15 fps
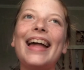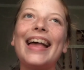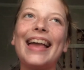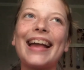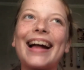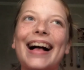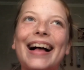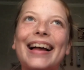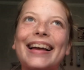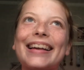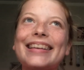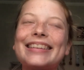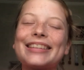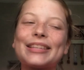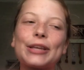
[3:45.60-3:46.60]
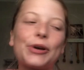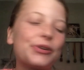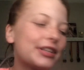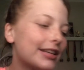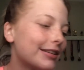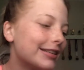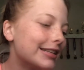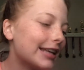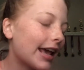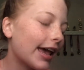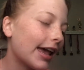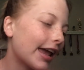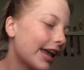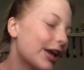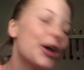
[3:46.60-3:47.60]
Hey guys, so
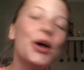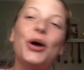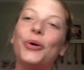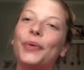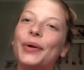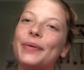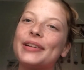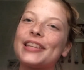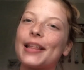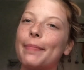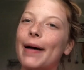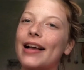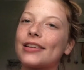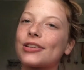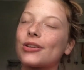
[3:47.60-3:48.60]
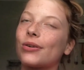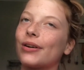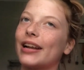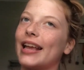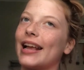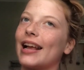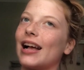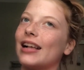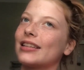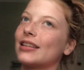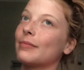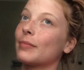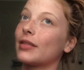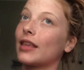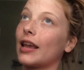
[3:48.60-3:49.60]
today we went to the pet store and got
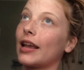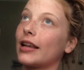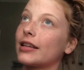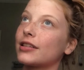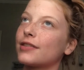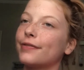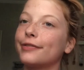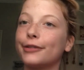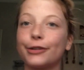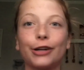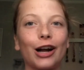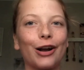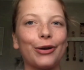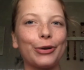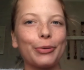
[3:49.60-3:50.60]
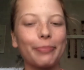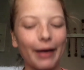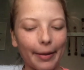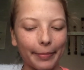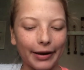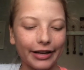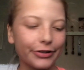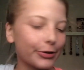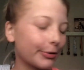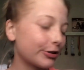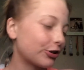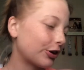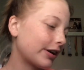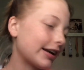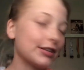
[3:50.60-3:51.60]
some things for our new puppy. So I'm gonna
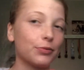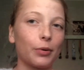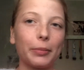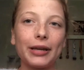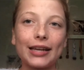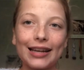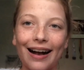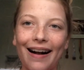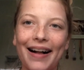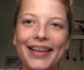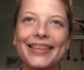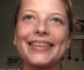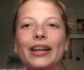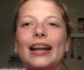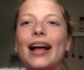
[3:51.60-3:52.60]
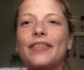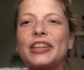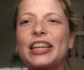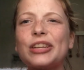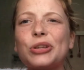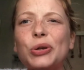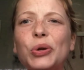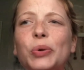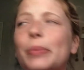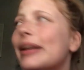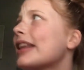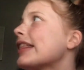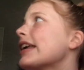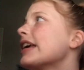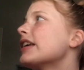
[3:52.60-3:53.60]
show you guys what we got. We didn't have to get too
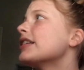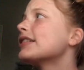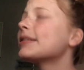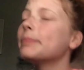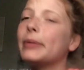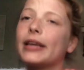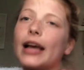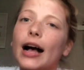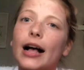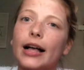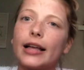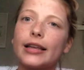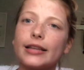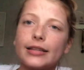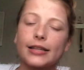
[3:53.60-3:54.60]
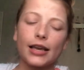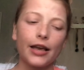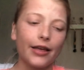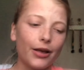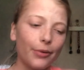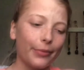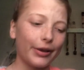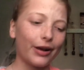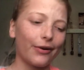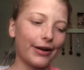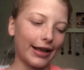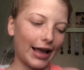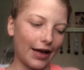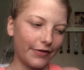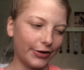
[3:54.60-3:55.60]
many things because we
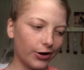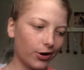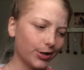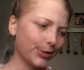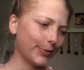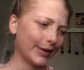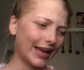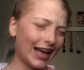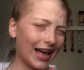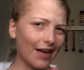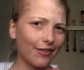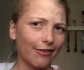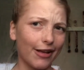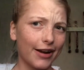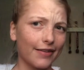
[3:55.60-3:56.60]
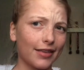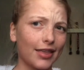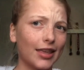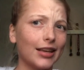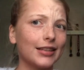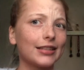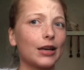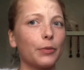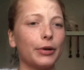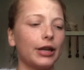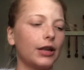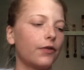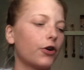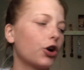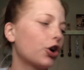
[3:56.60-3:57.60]
already have a dog, so we have a lot of the things that we
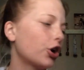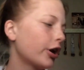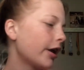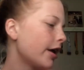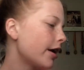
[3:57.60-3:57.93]
need for her.